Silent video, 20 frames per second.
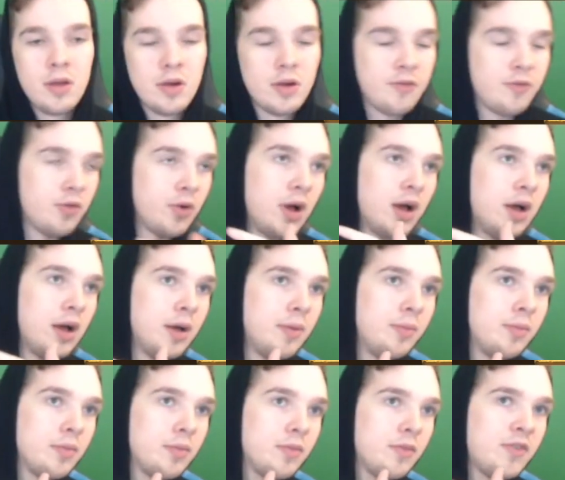Or
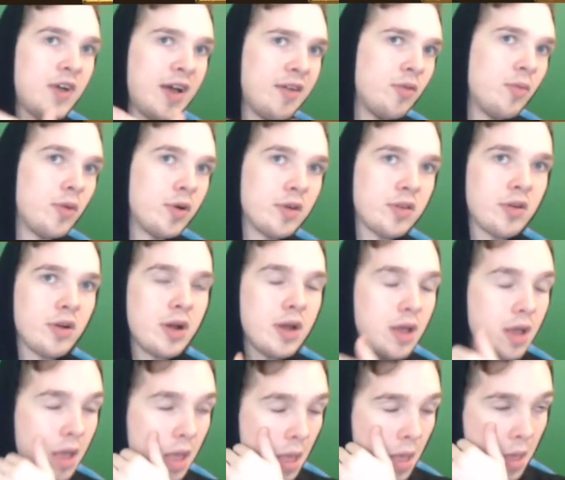5 or more,
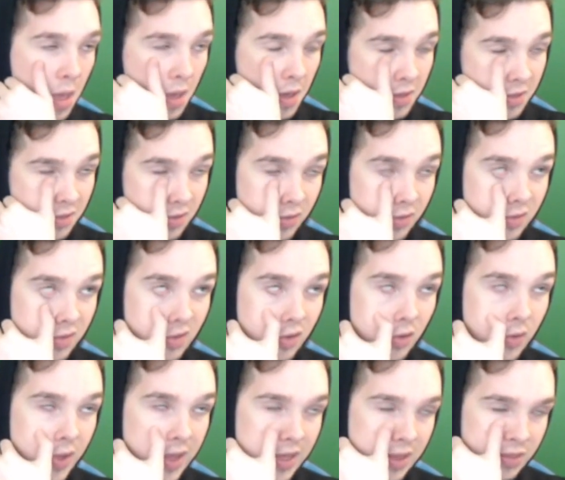sorry. So there's
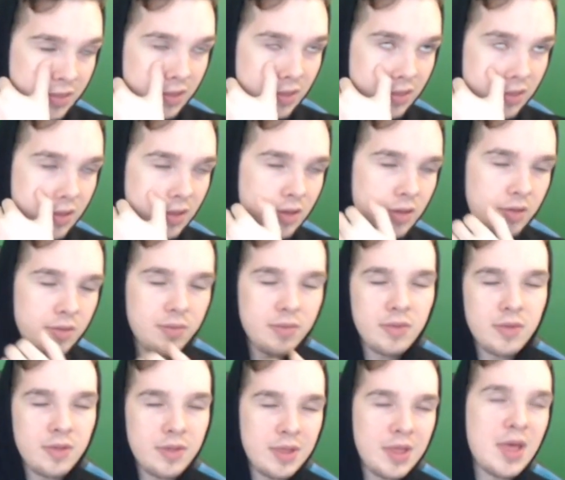no, like, the
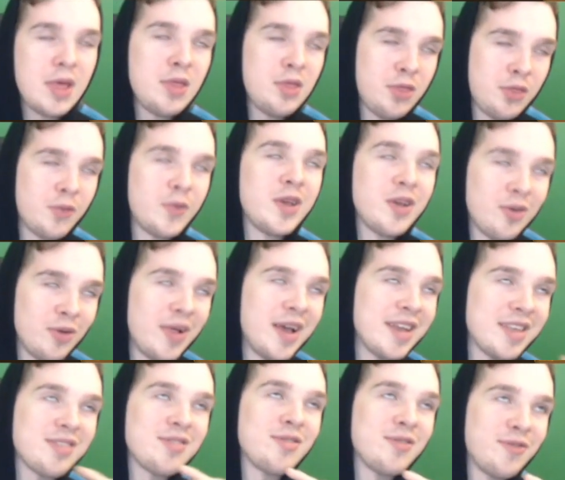3 or
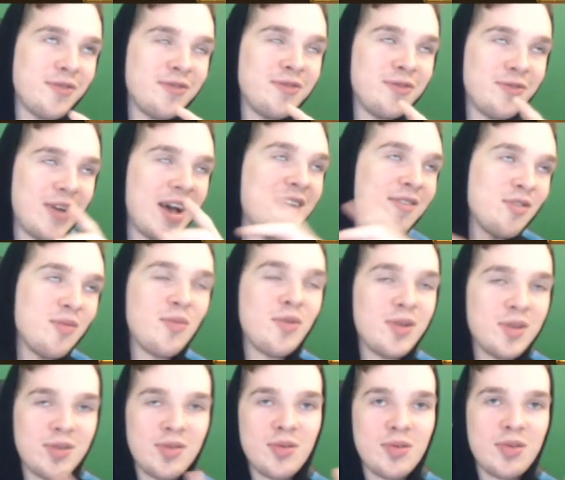less or 5 or
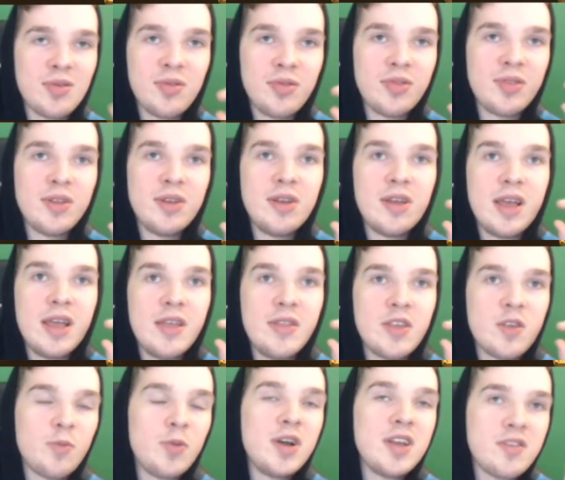more. So there's
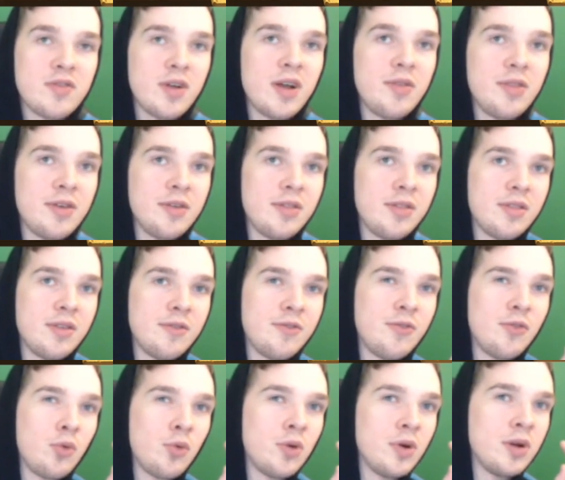this plays around the
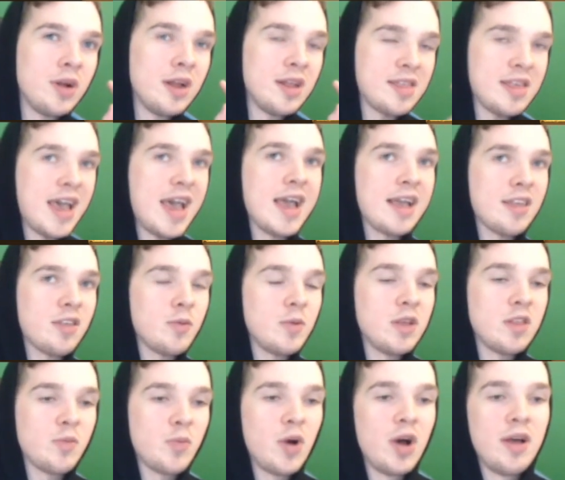4 attack
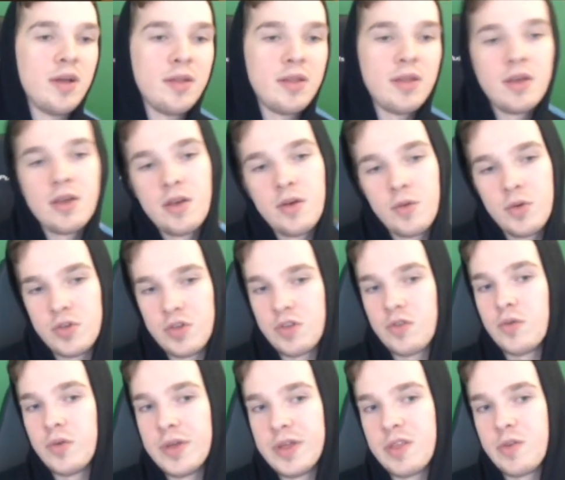sweet spot, which
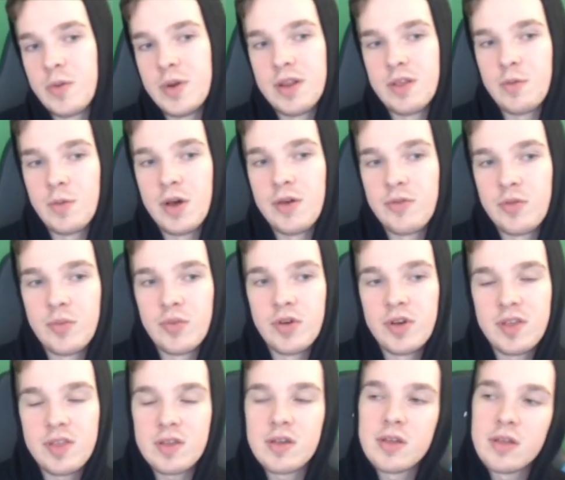is really sweet as well for
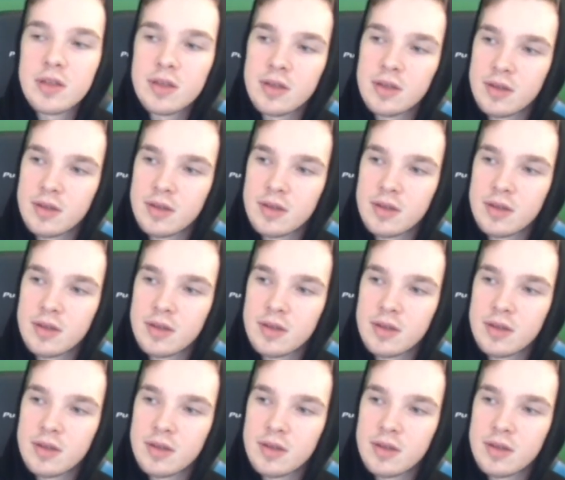Priest.